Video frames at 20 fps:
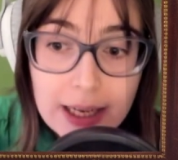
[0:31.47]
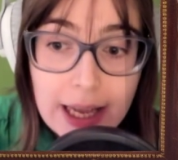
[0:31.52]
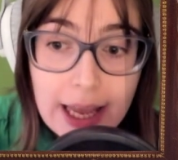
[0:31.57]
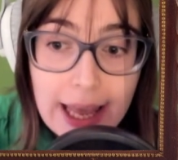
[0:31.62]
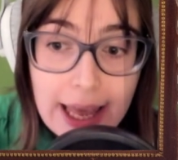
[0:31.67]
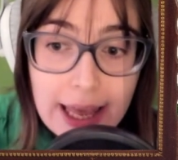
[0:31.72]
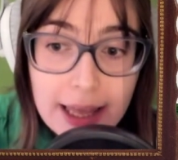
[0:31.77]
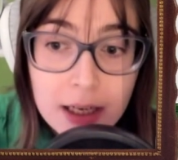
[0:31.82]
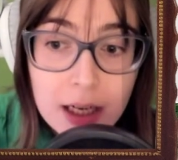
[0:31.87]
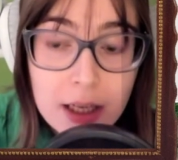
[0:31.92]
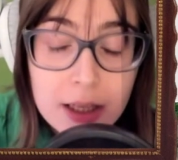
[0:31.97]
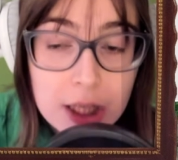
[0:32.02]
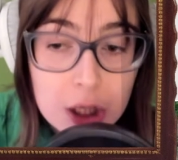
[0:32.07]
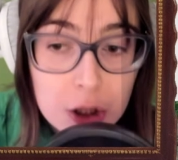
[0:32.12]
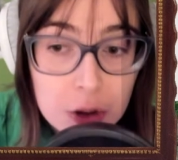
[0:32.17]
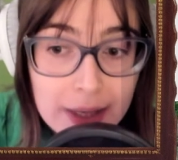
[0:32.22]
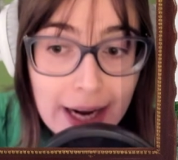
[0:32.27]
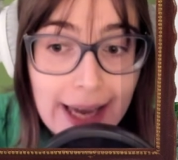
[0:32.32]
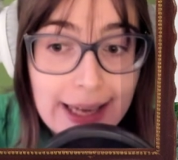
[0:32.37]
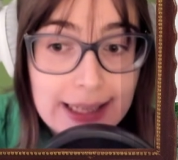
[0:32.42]
in the
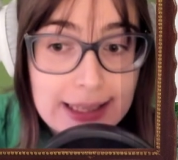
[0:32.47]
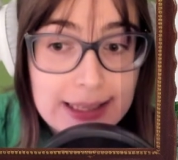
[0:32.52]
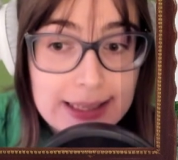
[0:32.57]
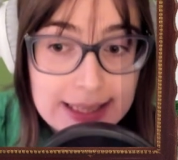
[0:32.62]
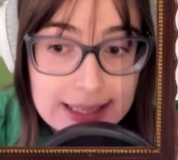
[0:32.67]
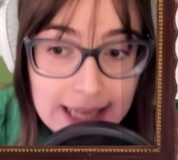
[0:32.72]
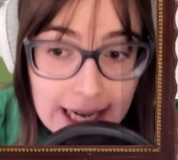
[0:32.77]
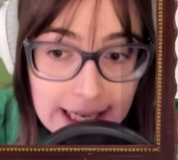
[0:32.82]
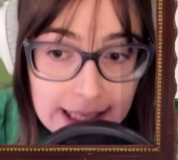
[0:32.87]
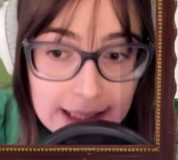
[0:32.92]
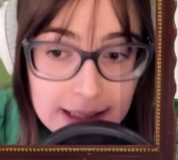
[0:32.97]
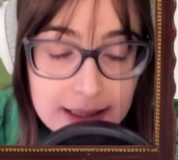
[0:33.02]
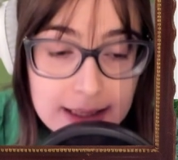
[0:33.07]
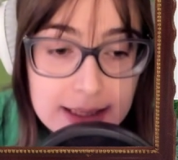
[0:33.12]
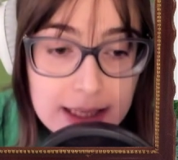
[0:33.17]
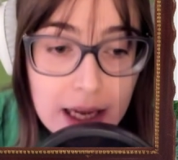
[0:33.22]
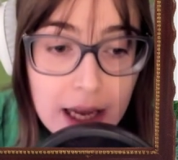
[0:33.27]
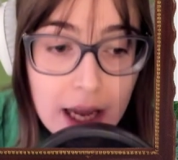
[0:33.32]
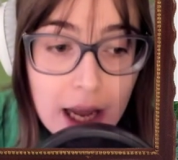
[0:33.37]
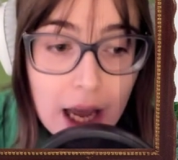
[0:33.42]
United States.